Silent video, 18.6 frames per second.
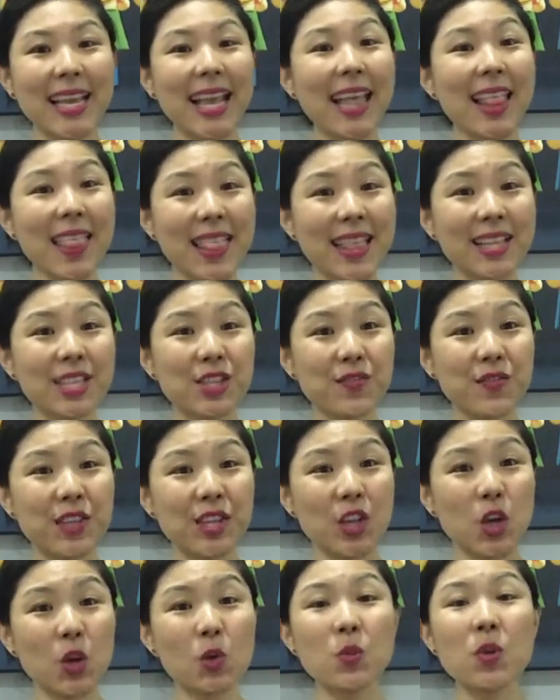In this
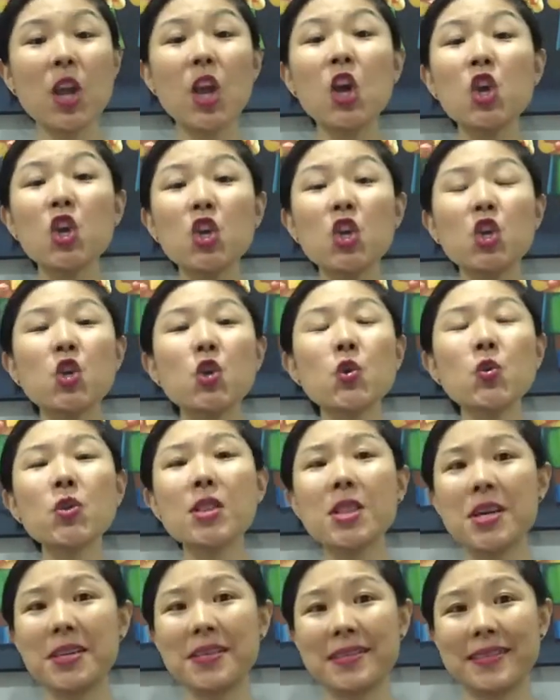video, you'll
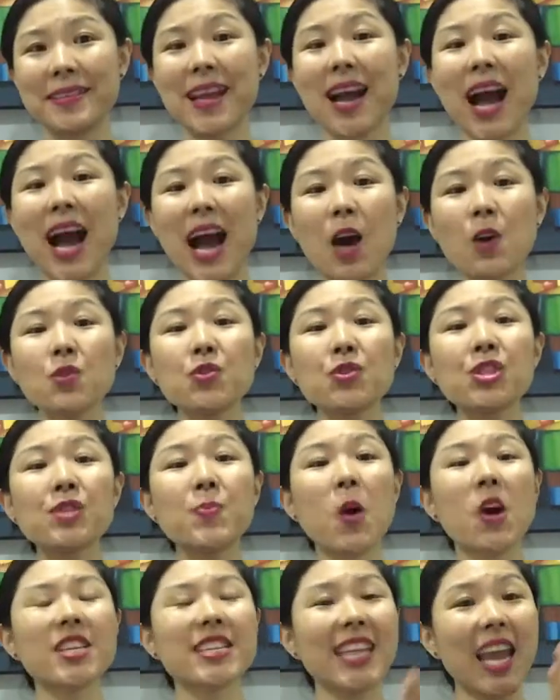learn how to
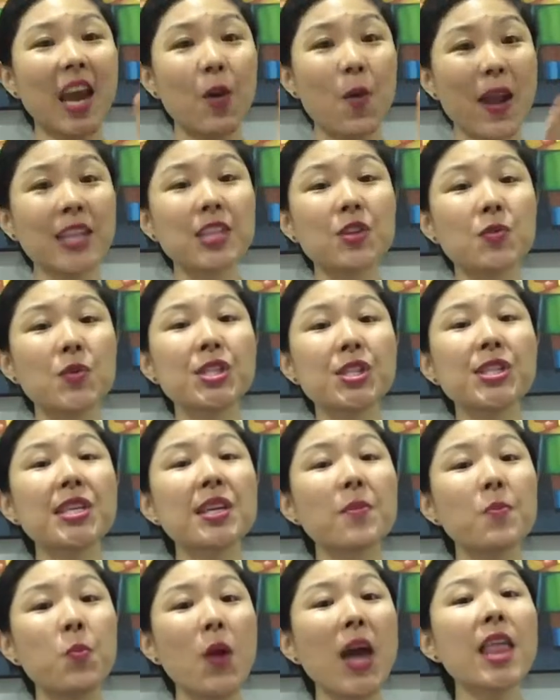spot
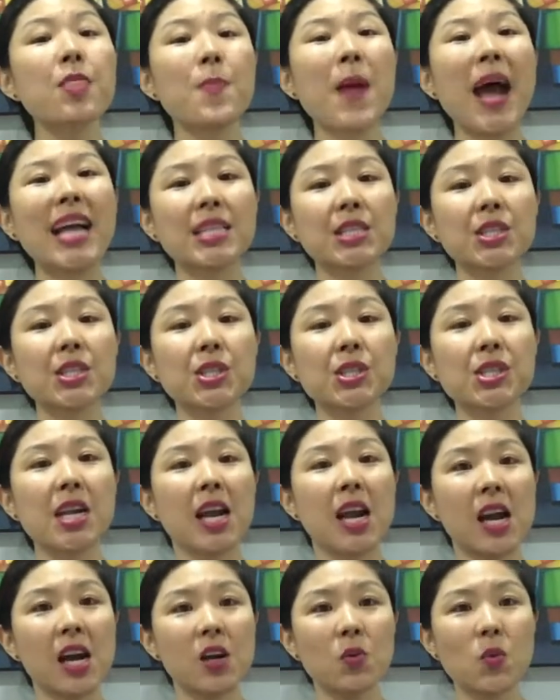characteristic breath patterns
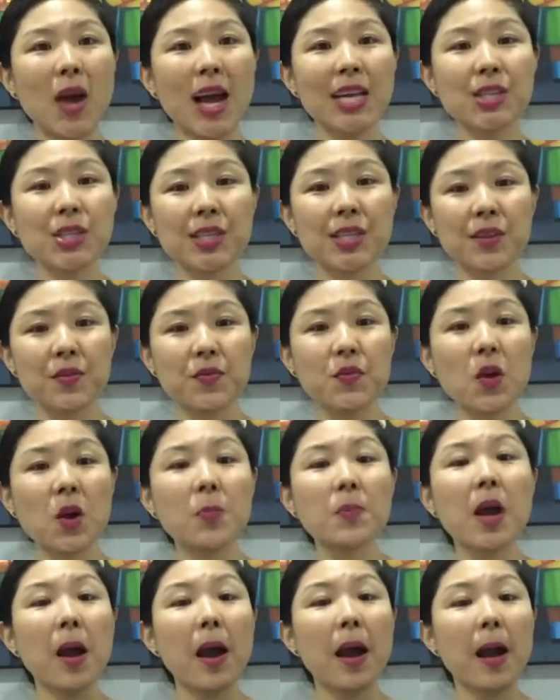arising
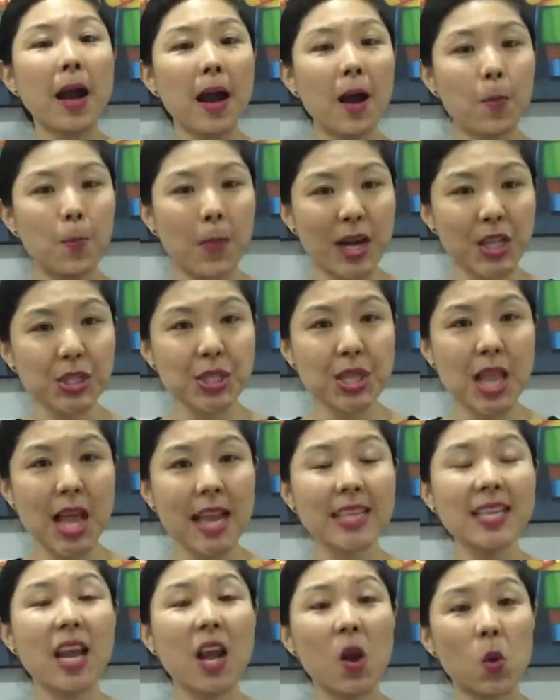from
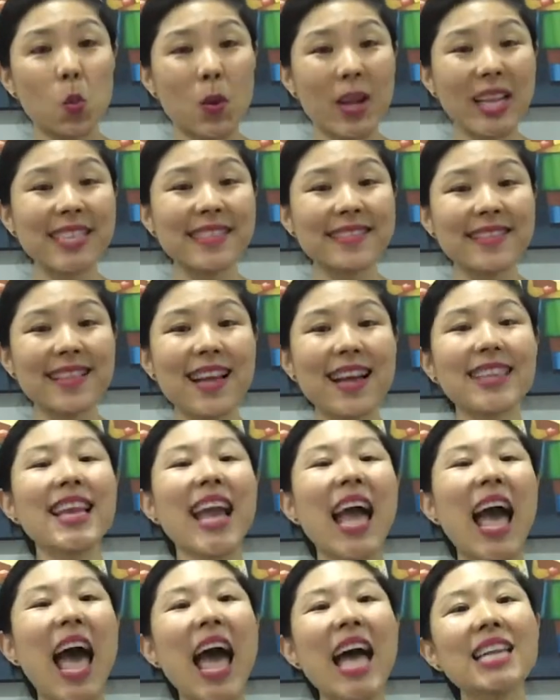bustline, waistline
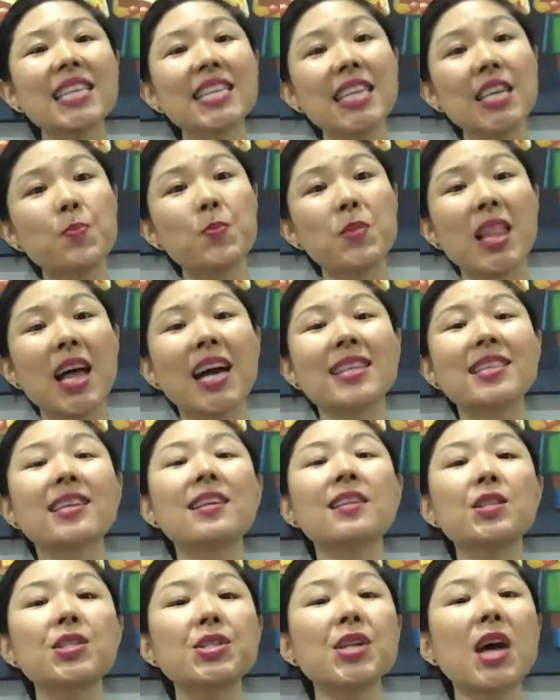and hipline
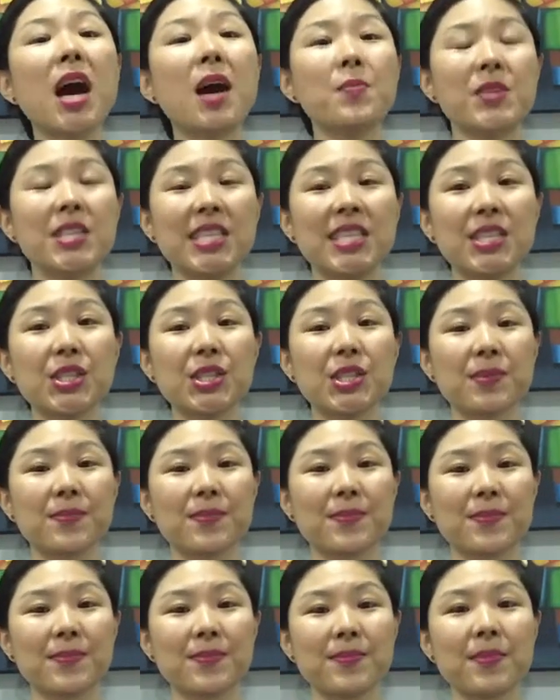disharmonies.
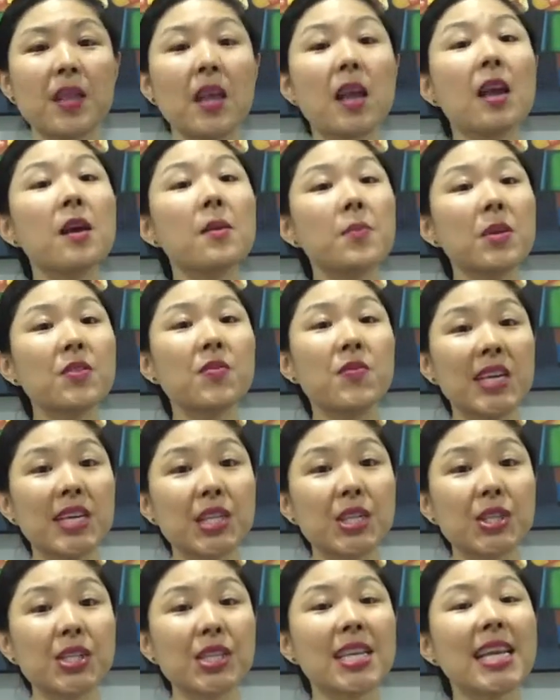But
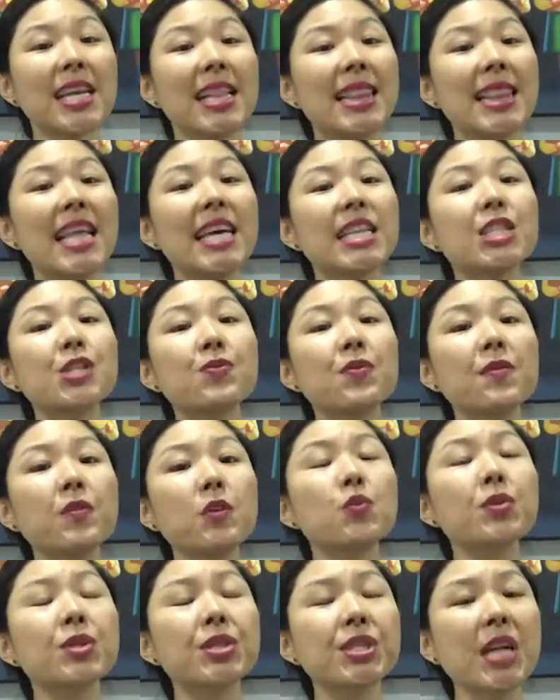first, let's
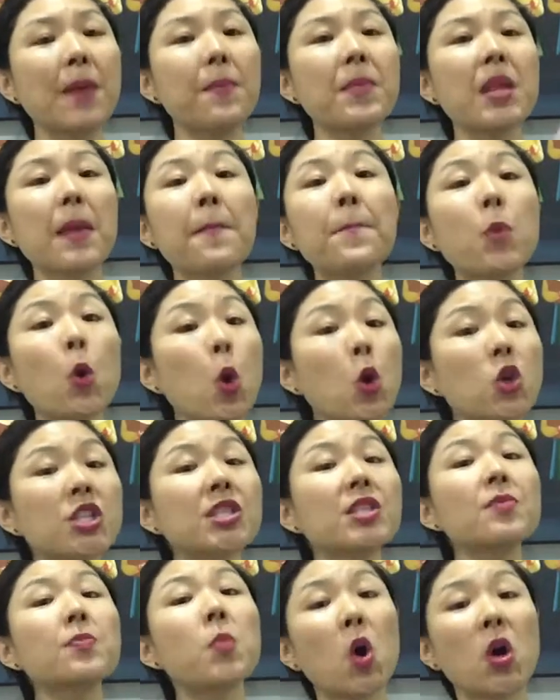review some
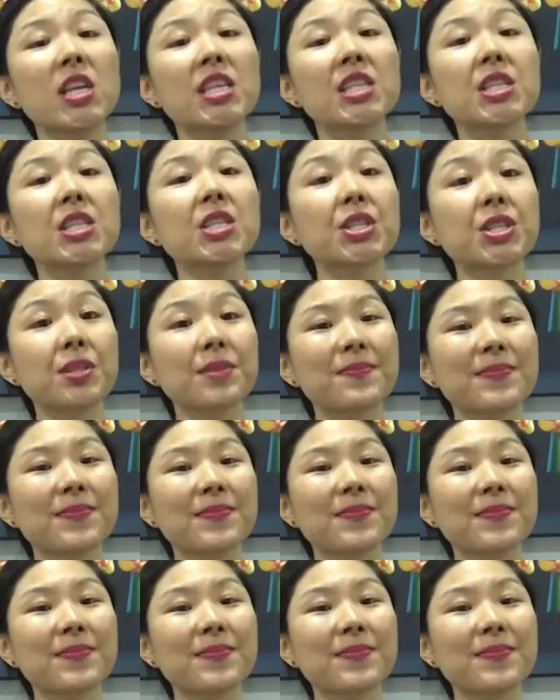important points.